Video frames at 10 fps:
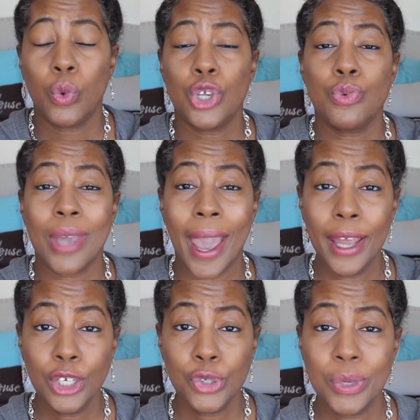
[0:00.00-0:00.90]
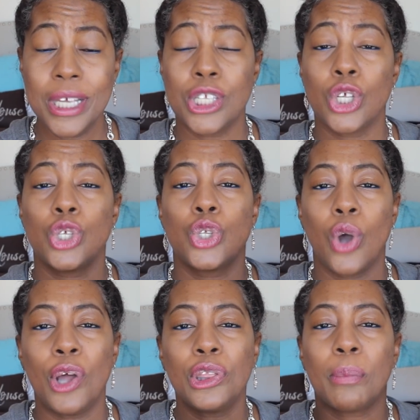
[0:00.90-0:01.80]
What you can do is
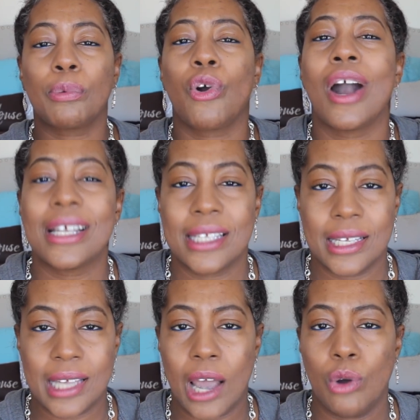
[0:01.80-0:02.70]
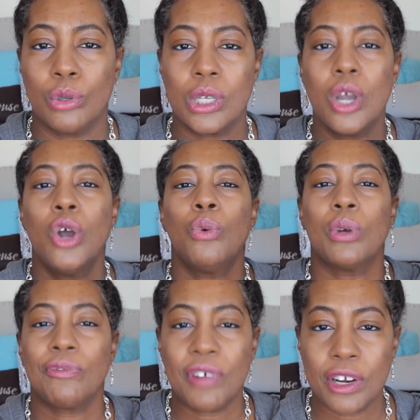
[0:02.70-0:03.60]
start the process out
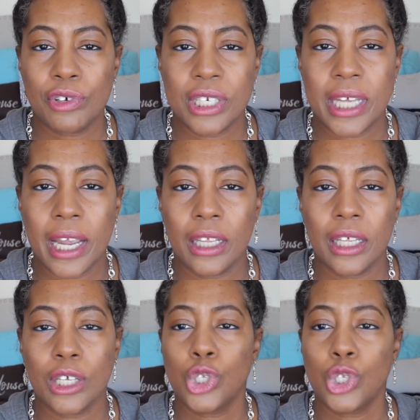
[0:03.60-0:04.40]
with finger detangling.